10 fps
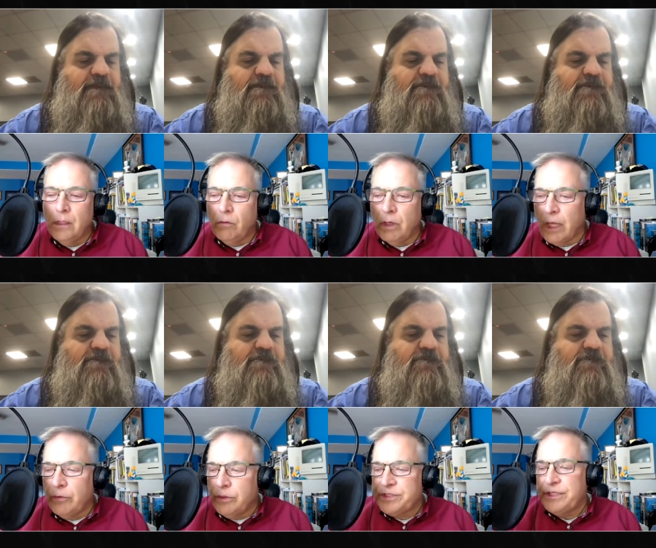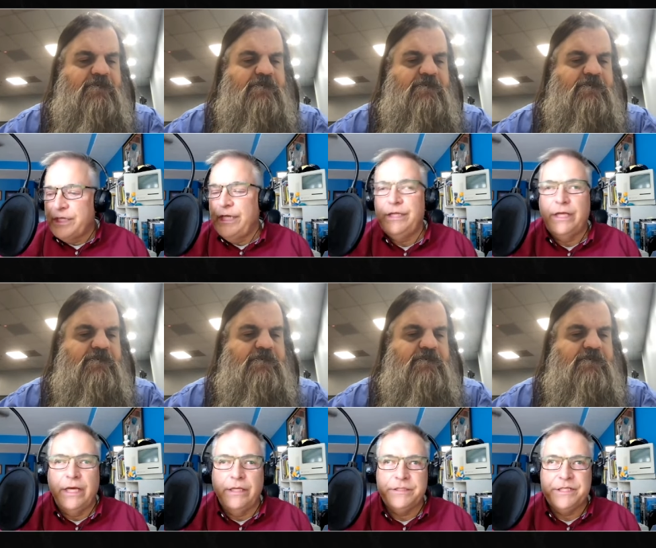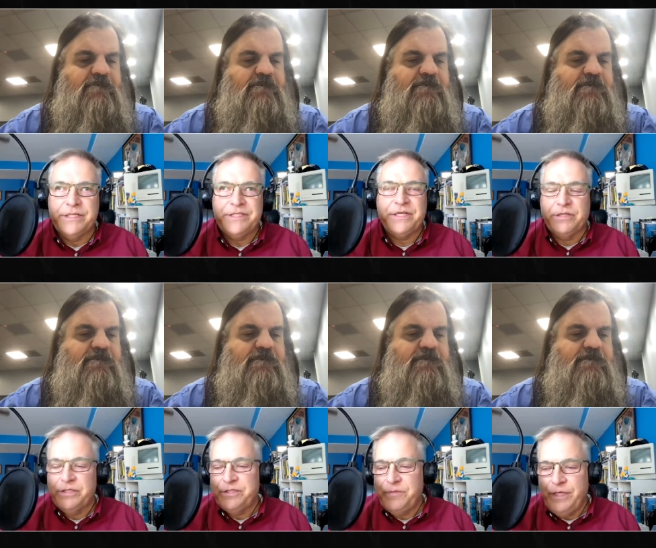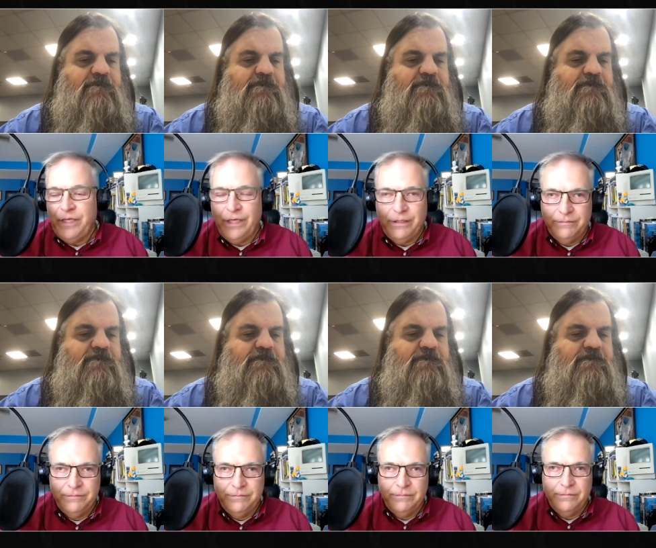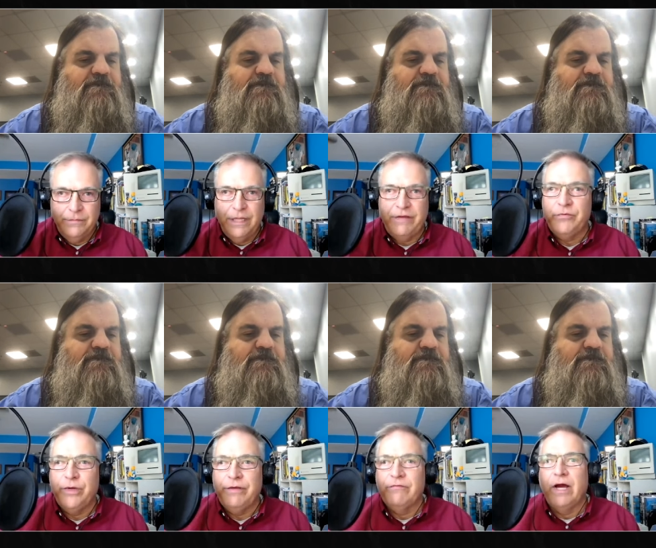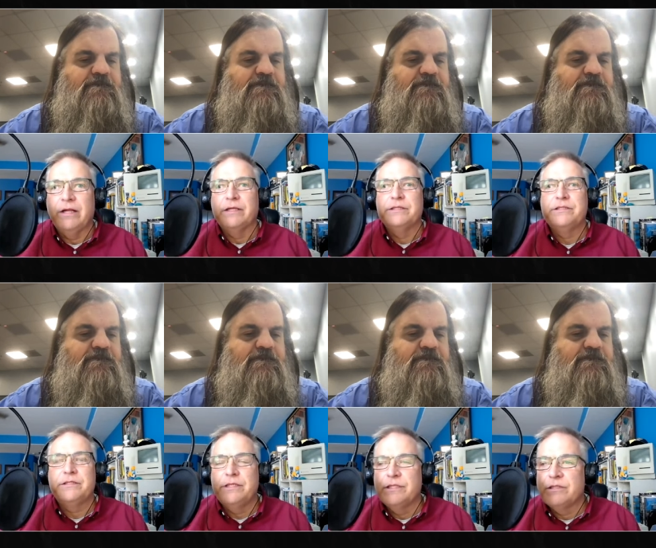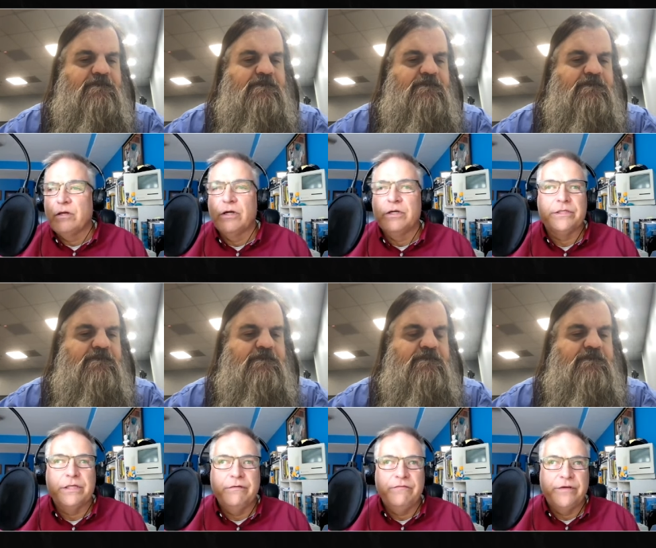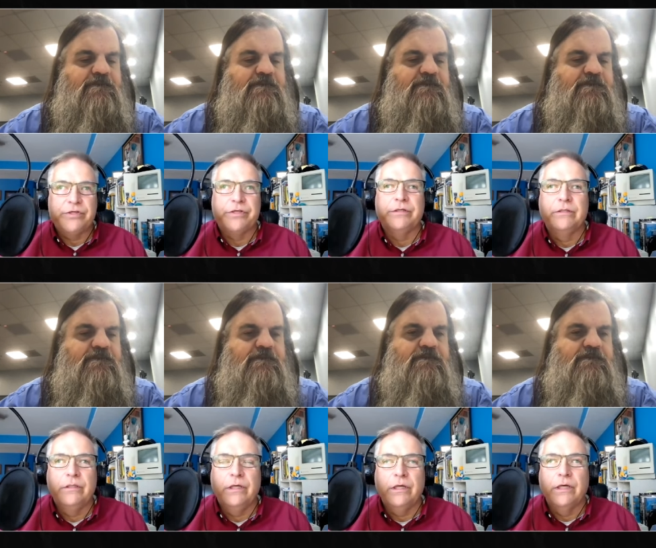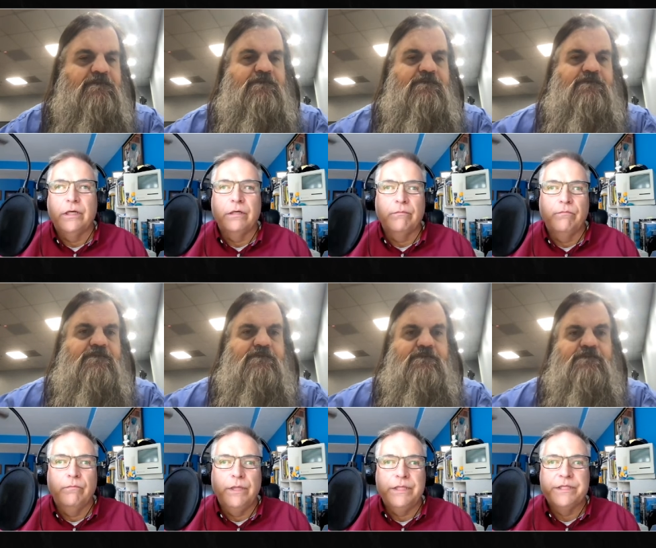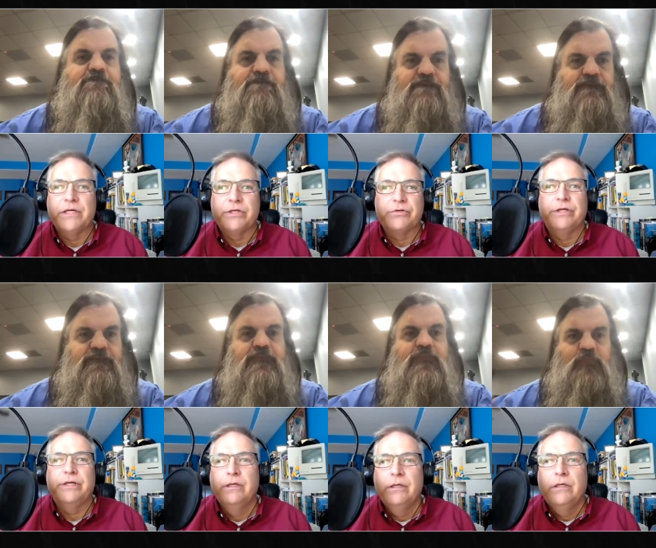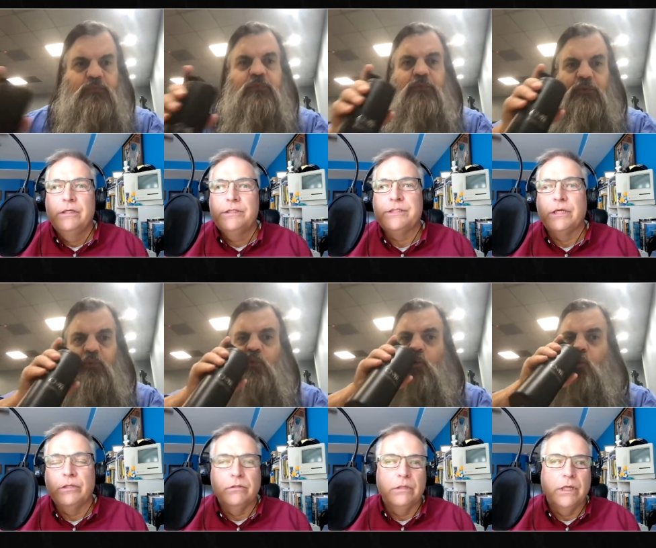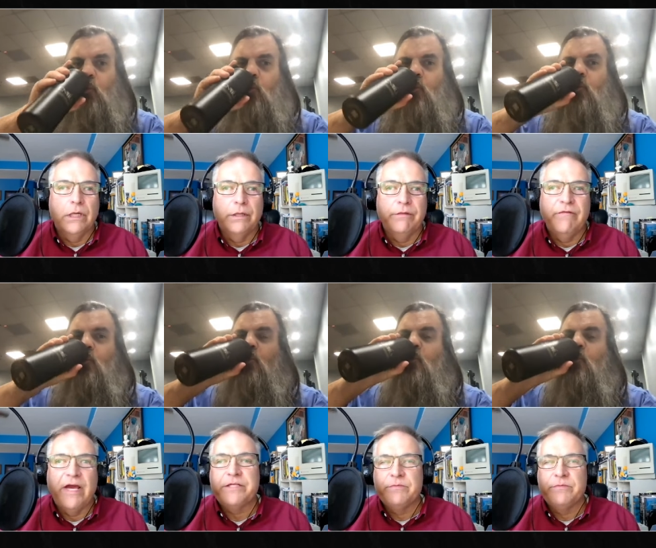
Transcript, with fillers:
Speaker 1: Well, I will say that statistically speaking, left wing violence is largely a fiction um, in this country. So uh, the vast